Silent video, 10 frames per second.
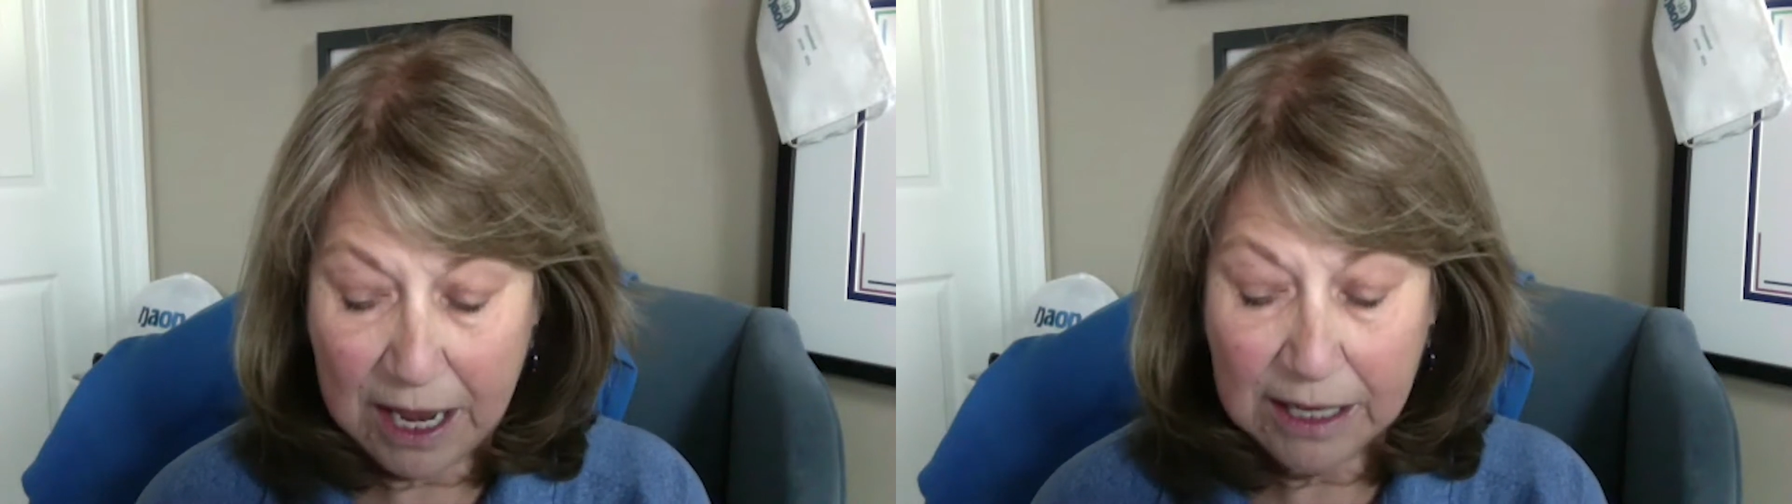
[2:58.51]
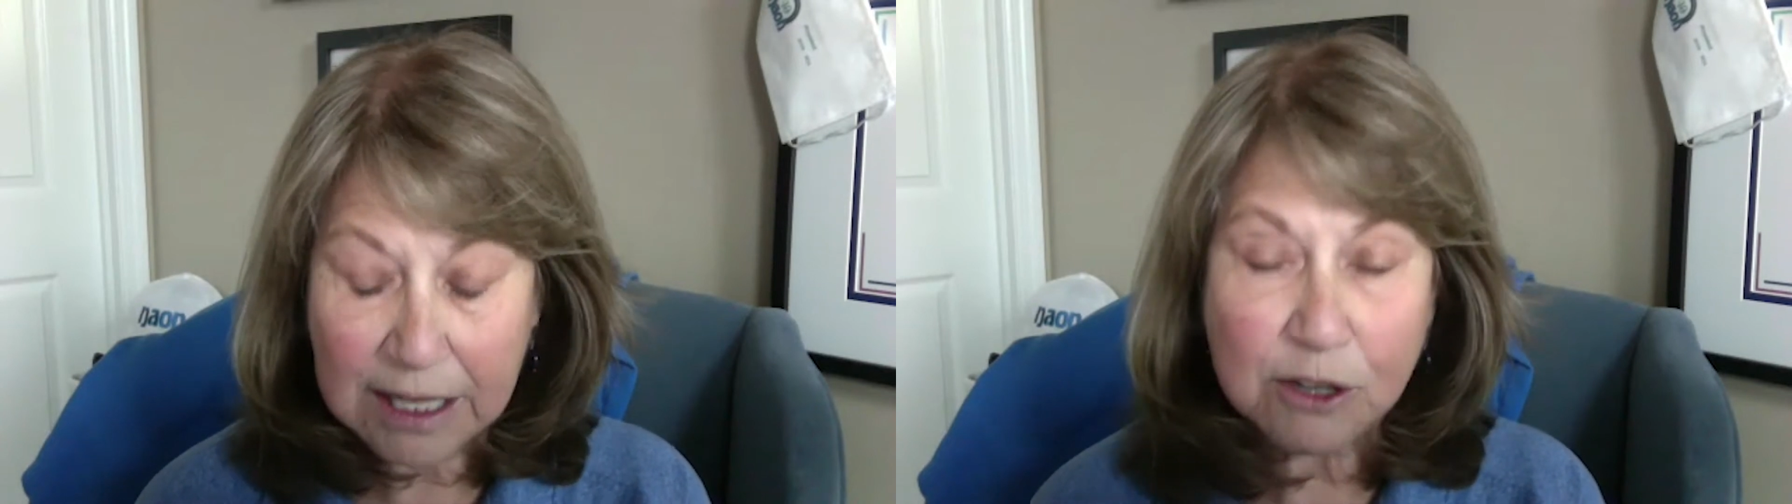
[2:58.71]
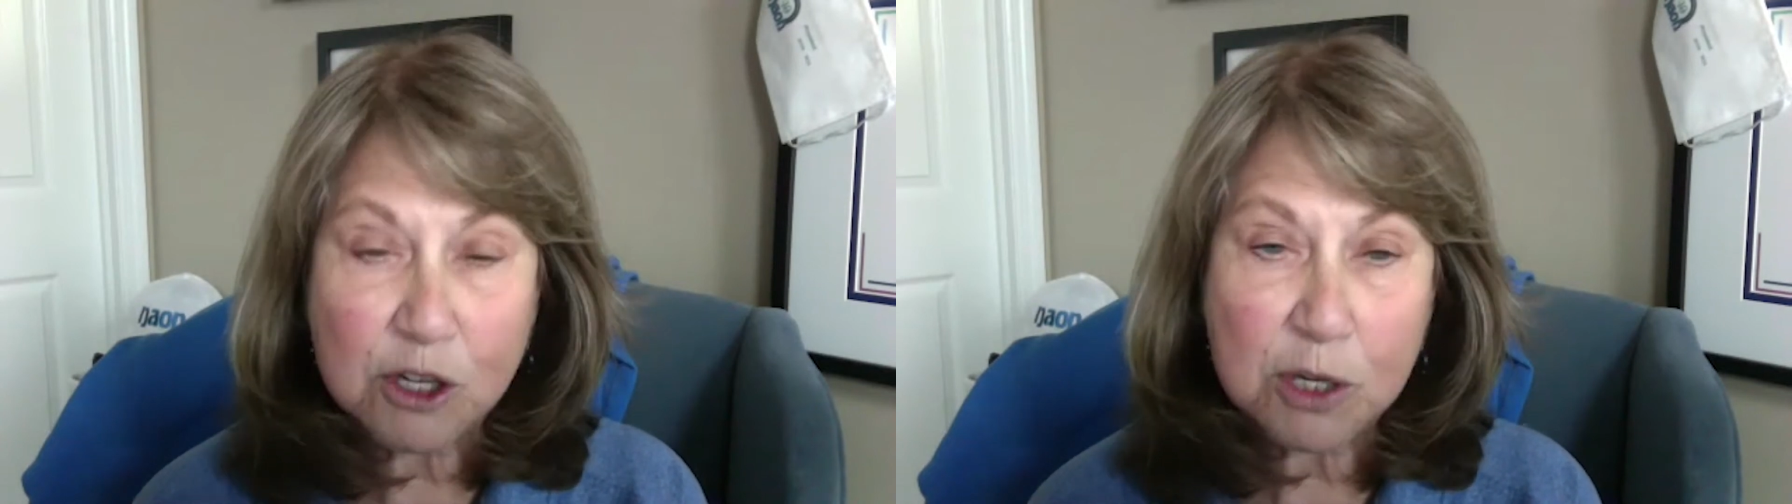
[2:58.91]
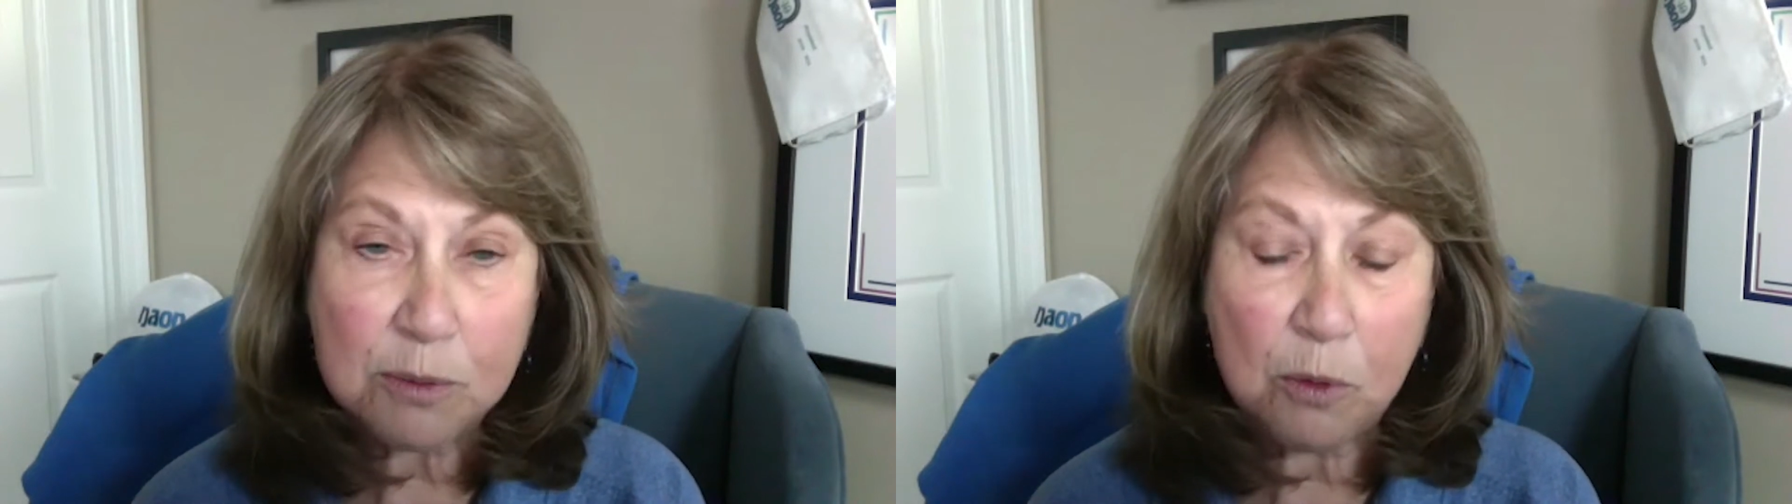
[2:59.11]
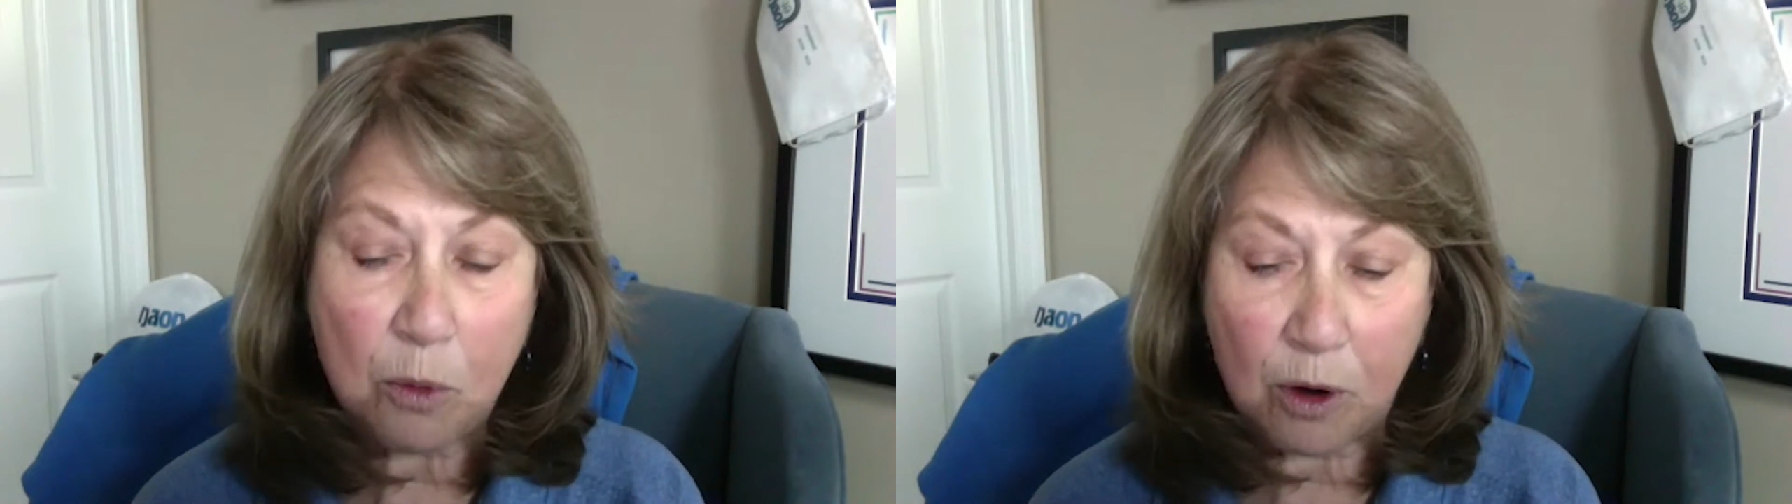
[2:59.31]
Leadership
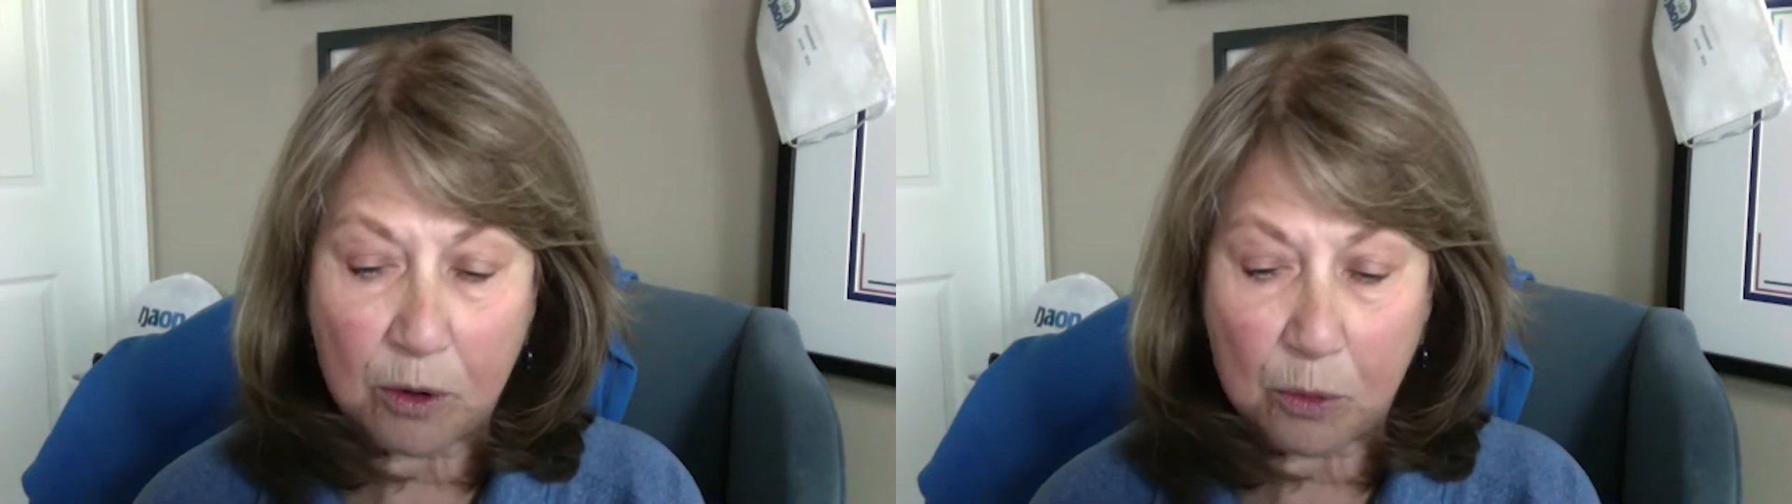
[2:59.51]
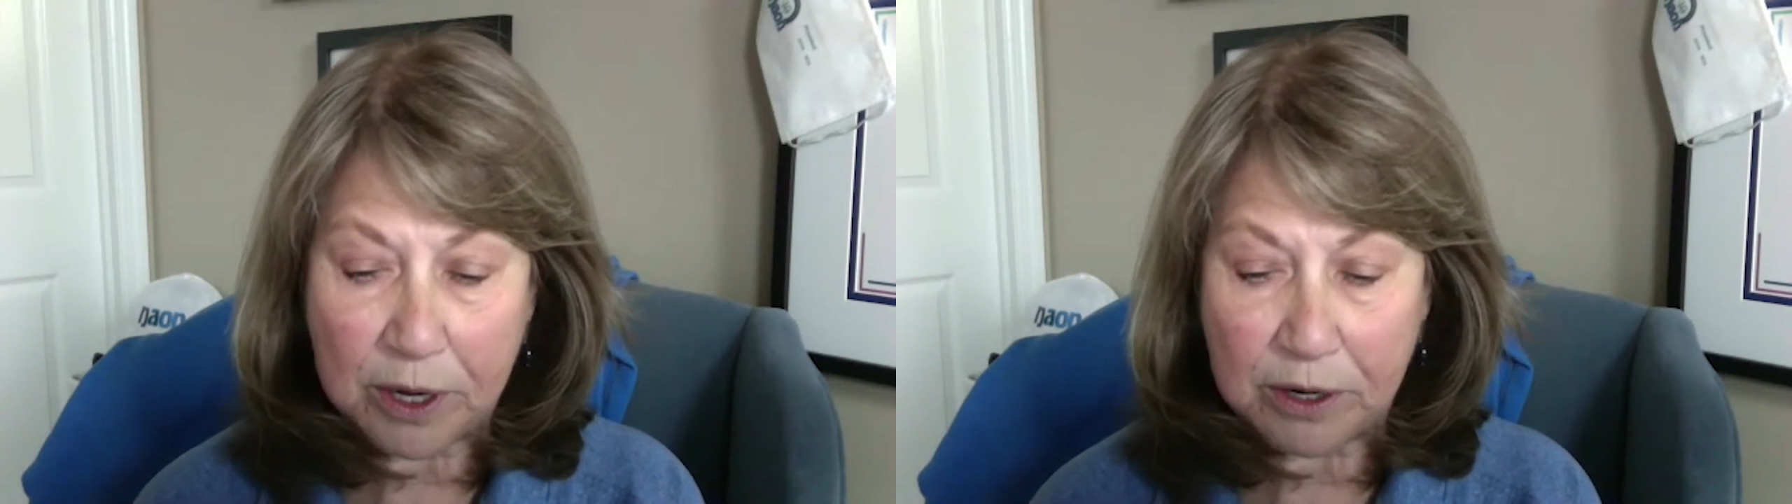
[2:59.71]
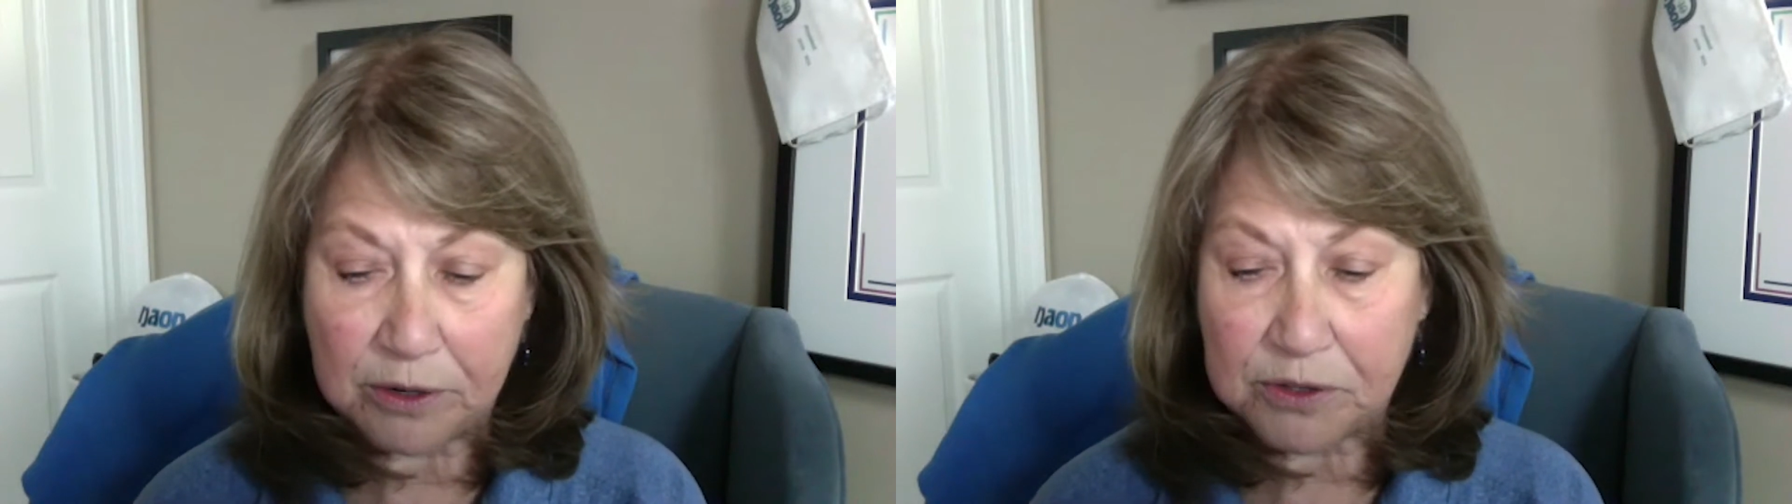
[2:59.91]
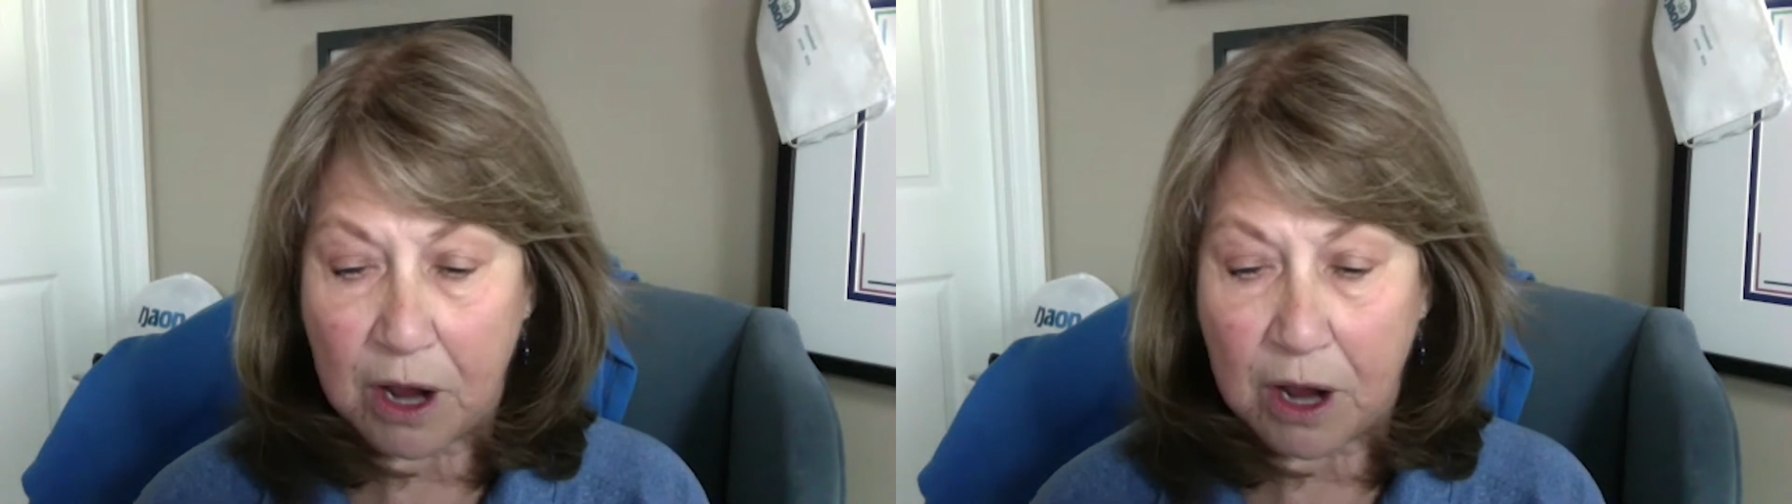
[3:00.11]
Award winners